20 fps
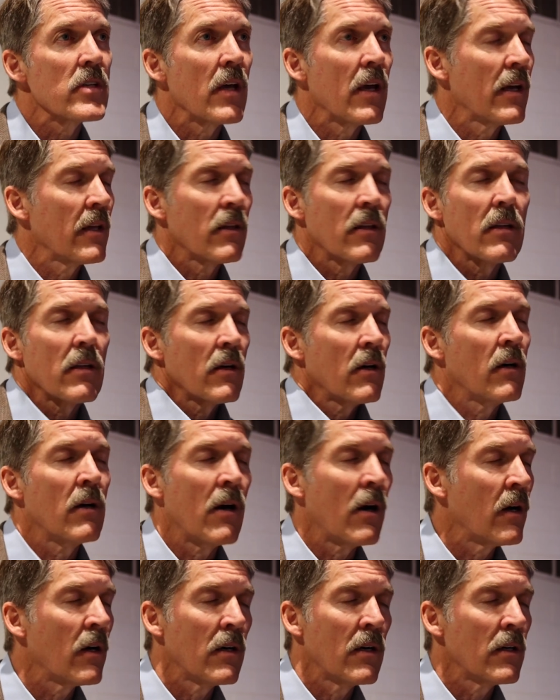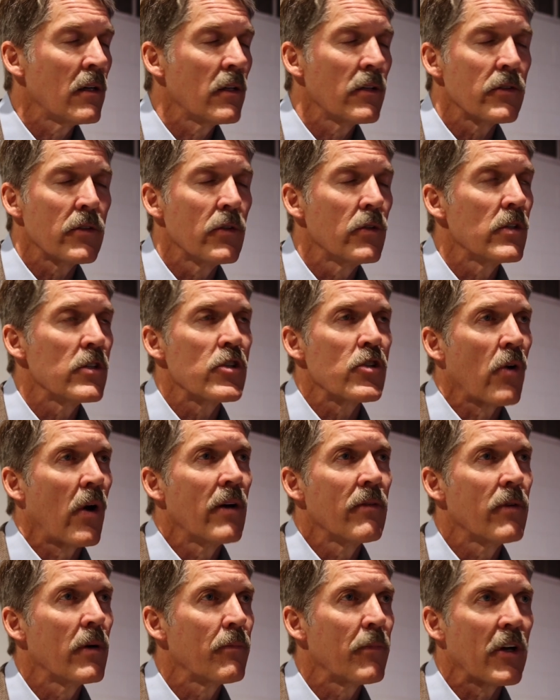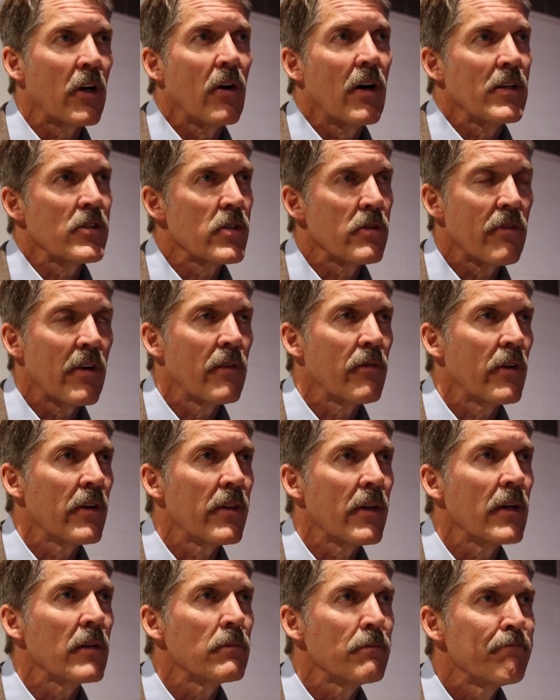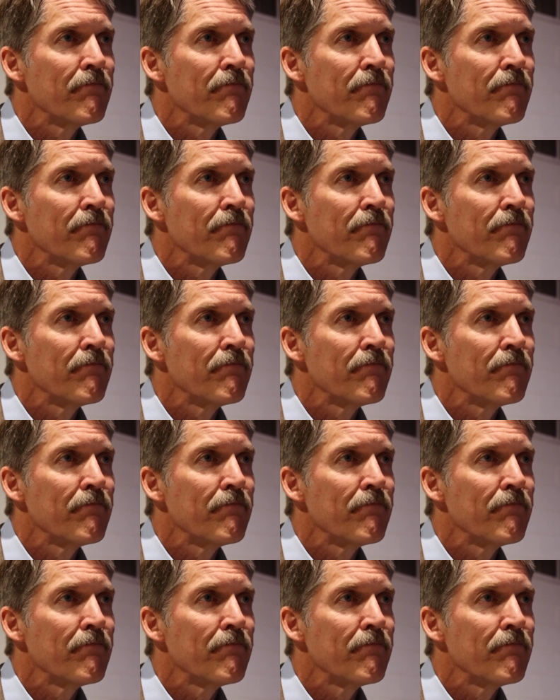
and all it'll do is drive up the cost of everything.